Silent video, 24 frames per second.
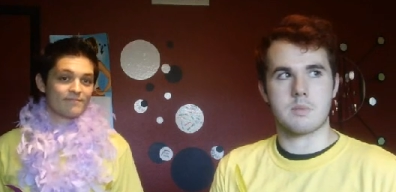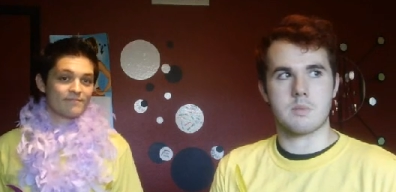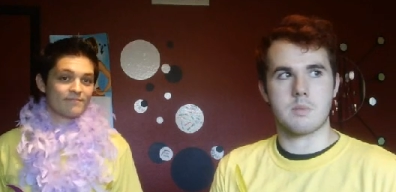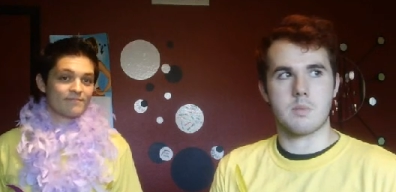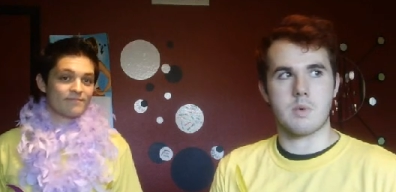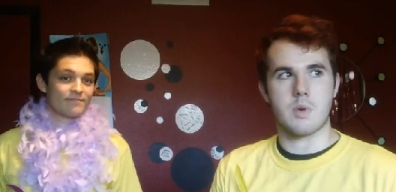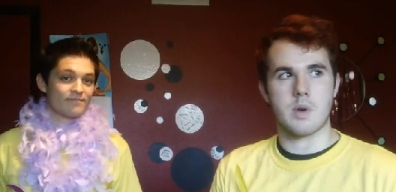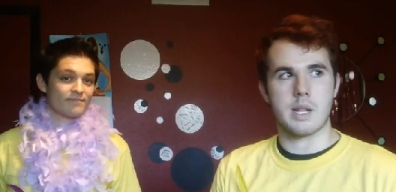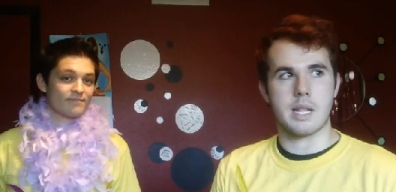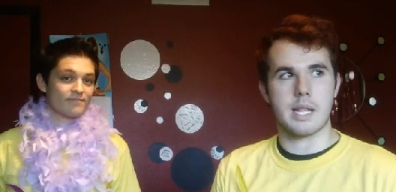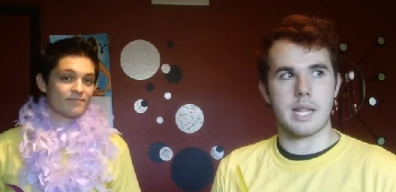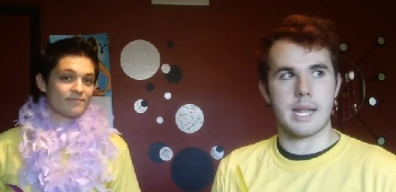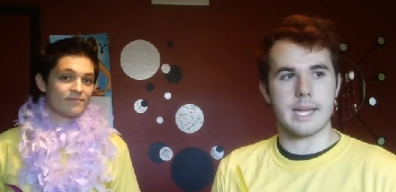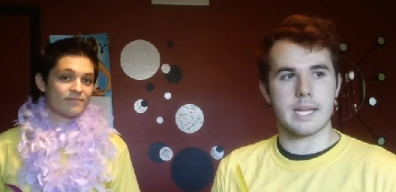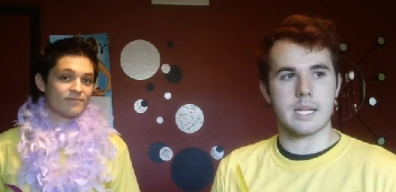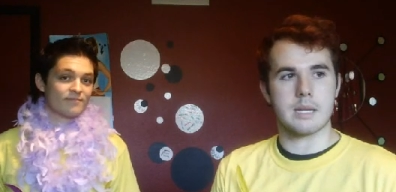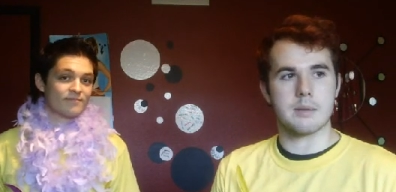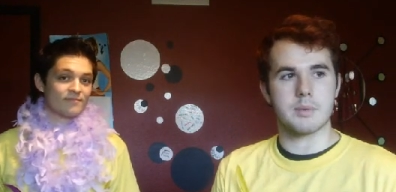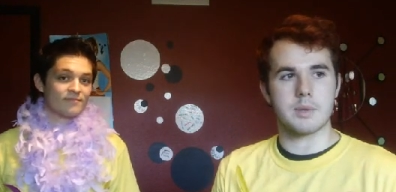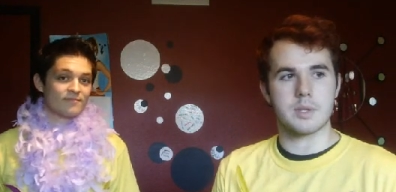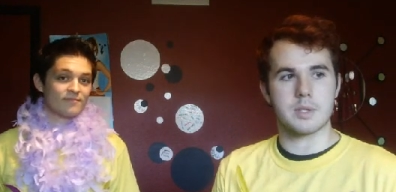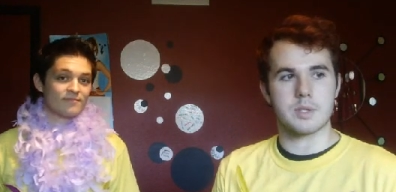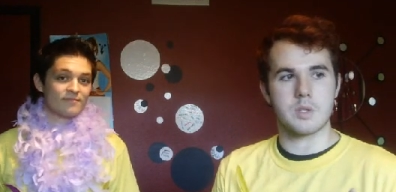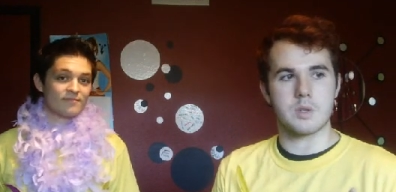Speaker 1: more
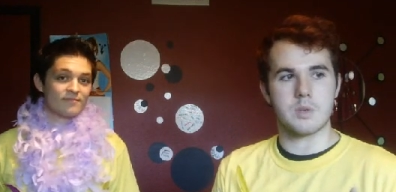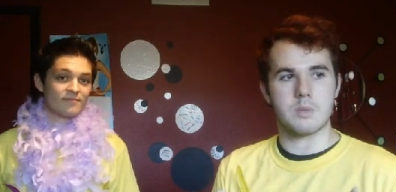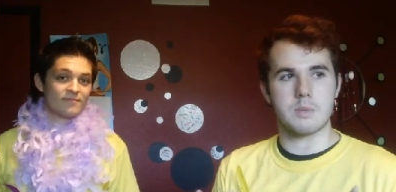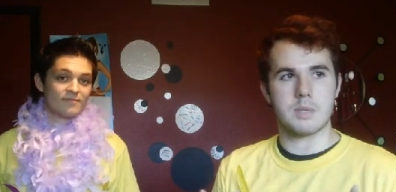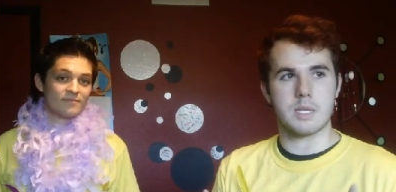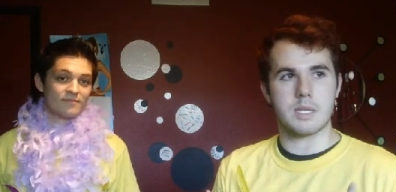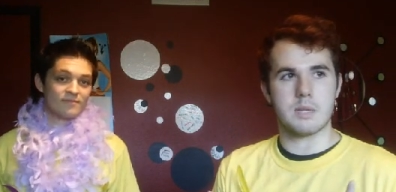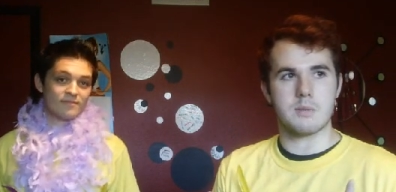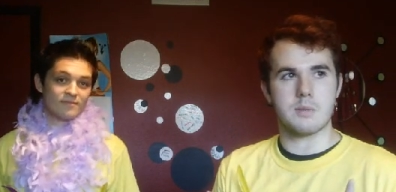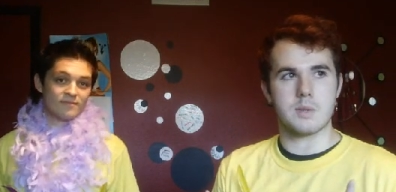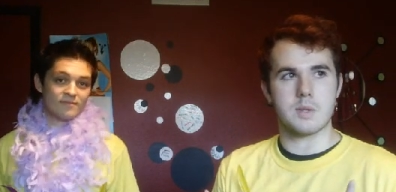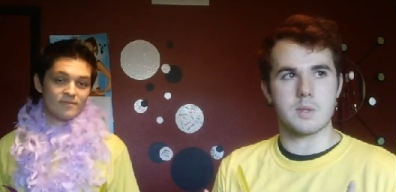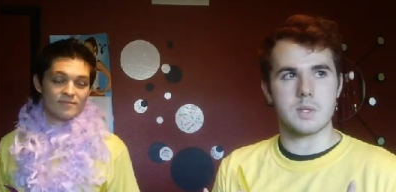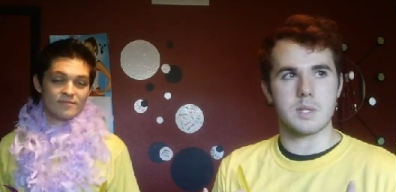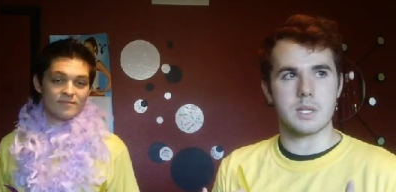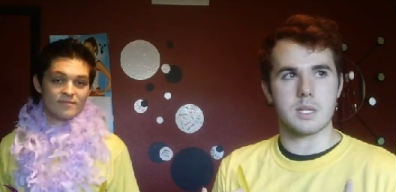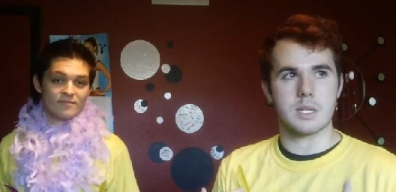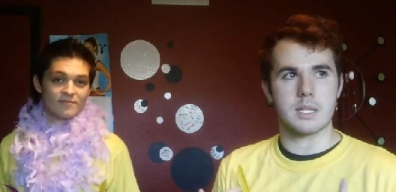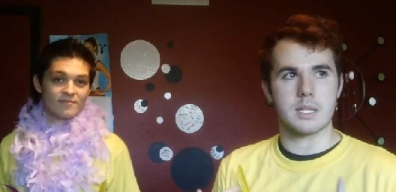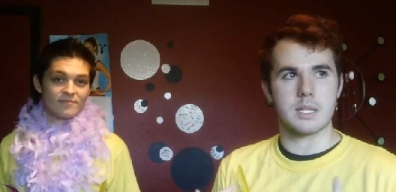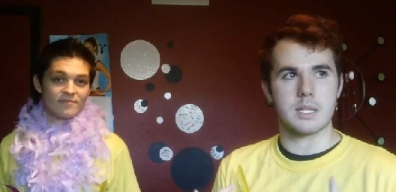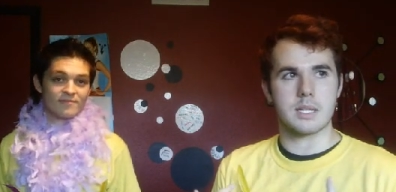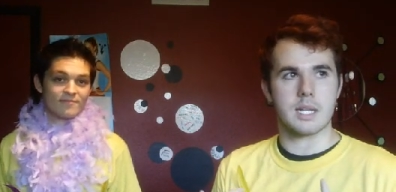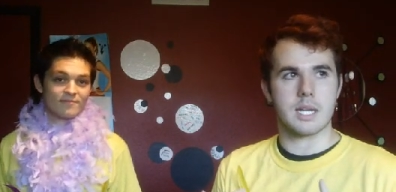likable to me
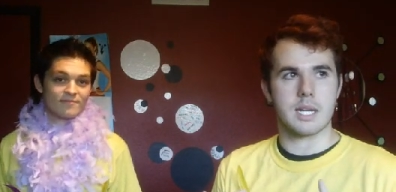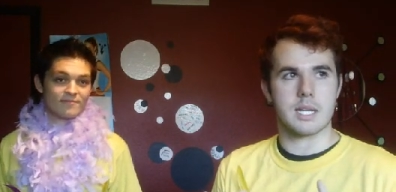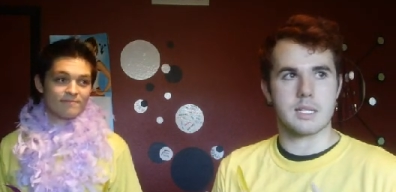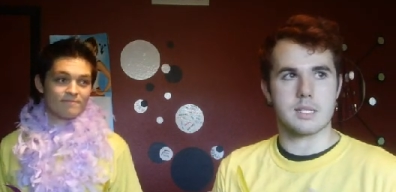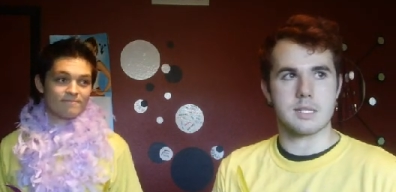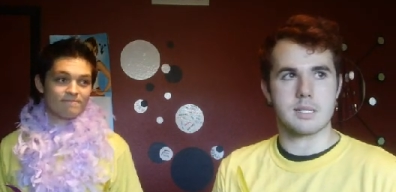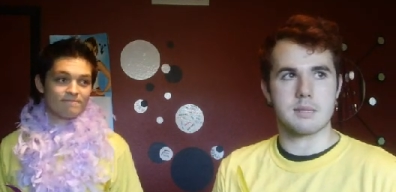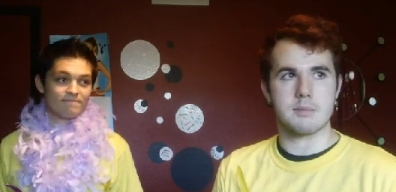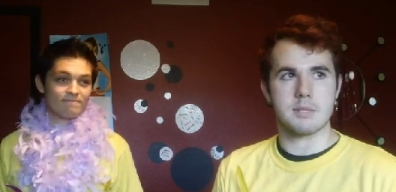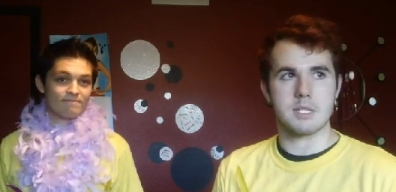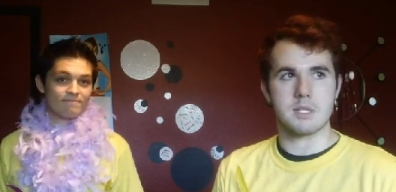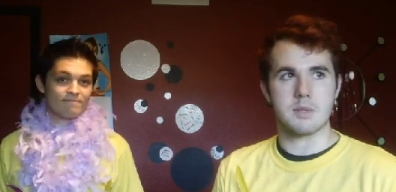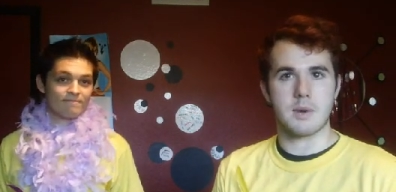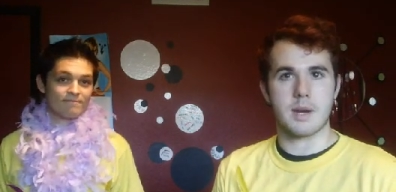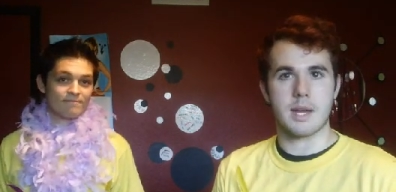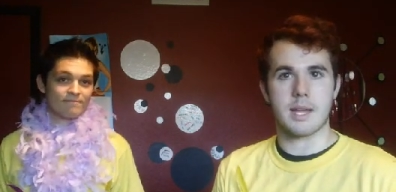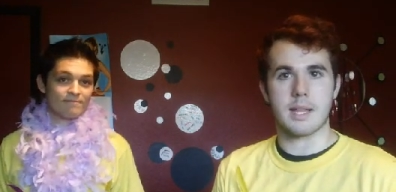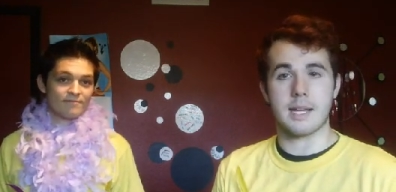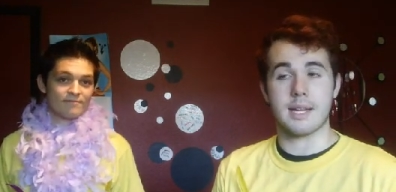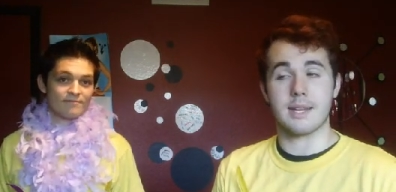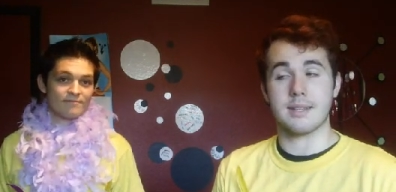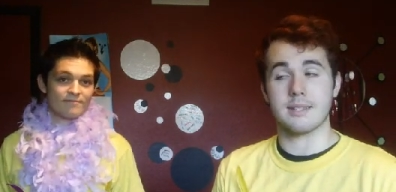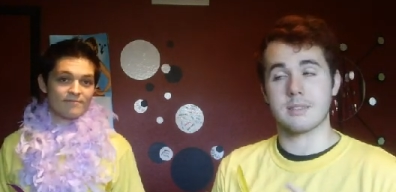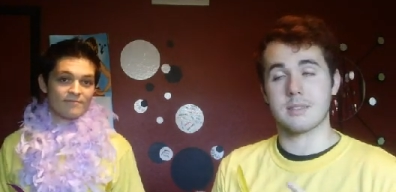musically than Kanashimi
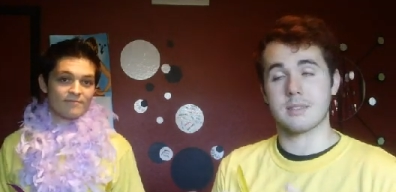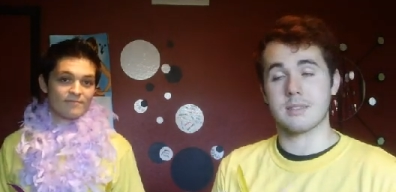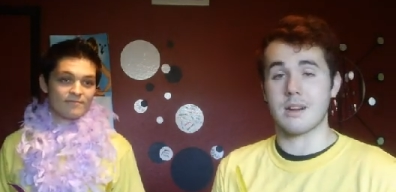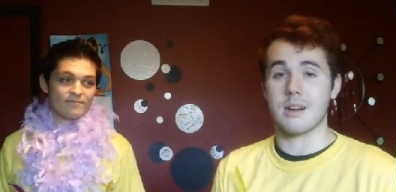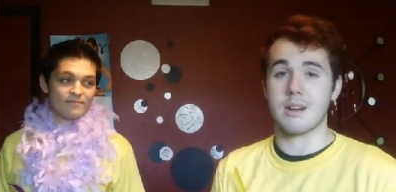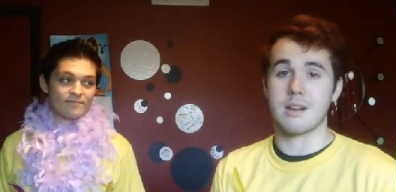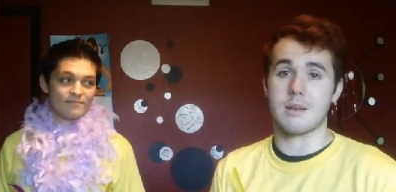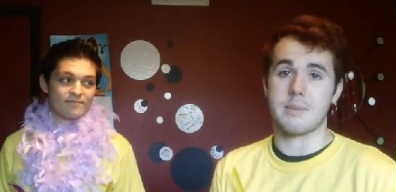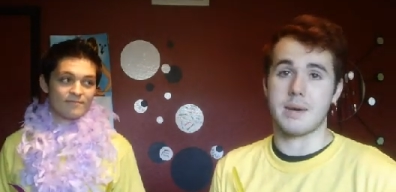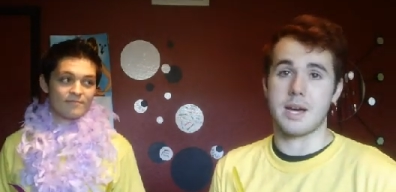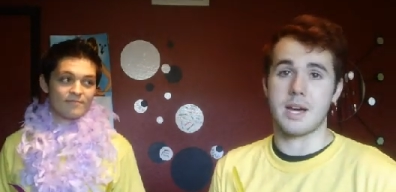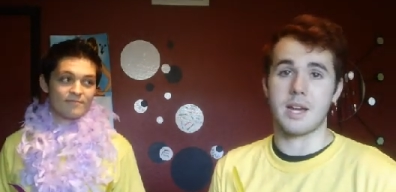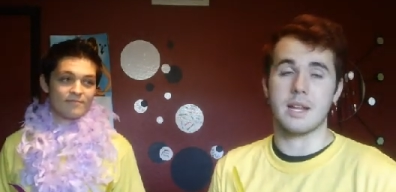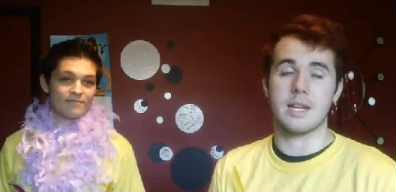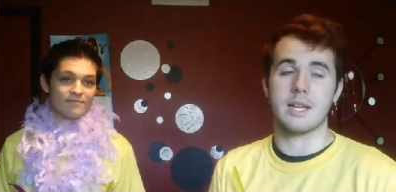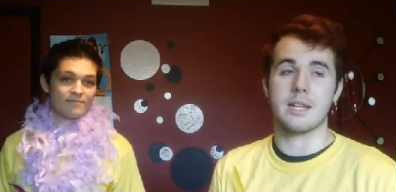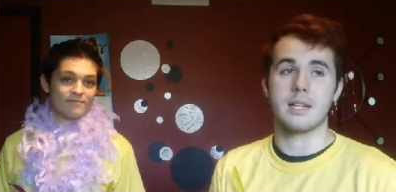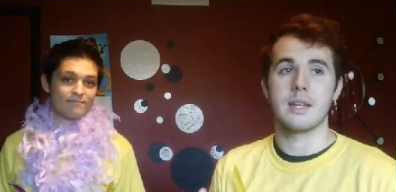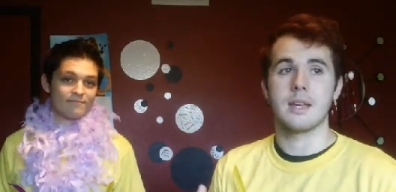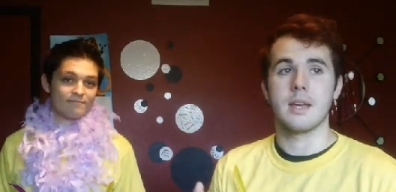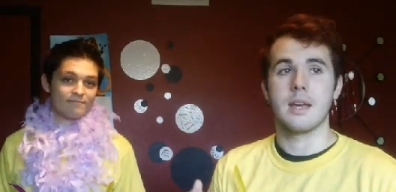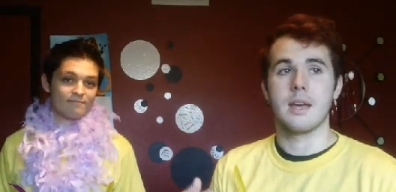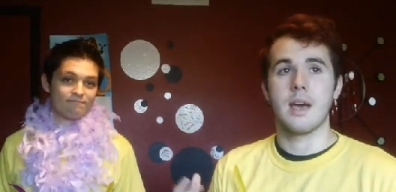Twilight, sorry about it.